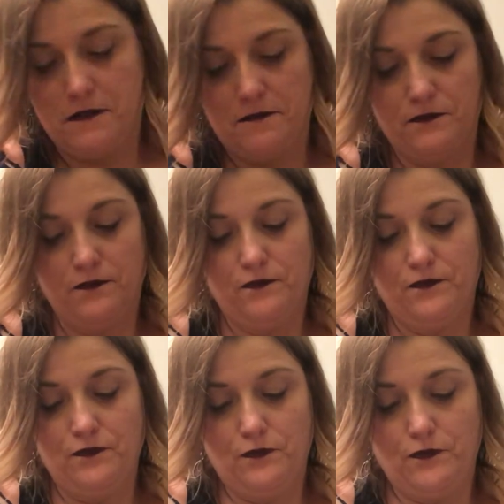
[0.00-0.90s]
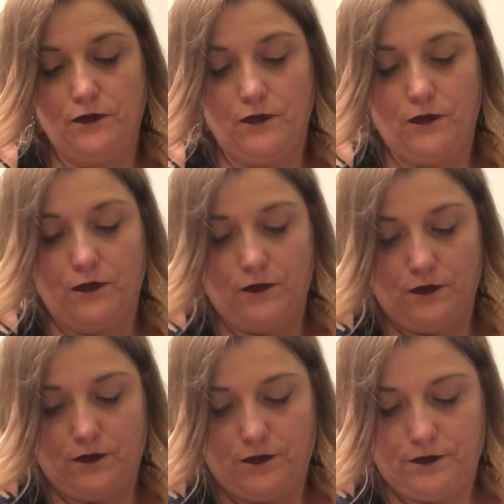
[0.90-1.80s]

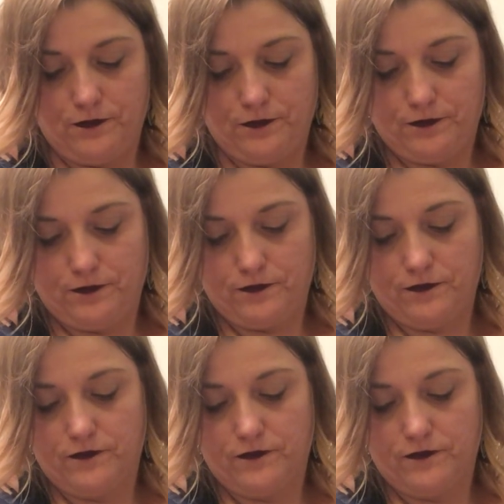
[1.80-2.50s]
No one is speaking in this clip.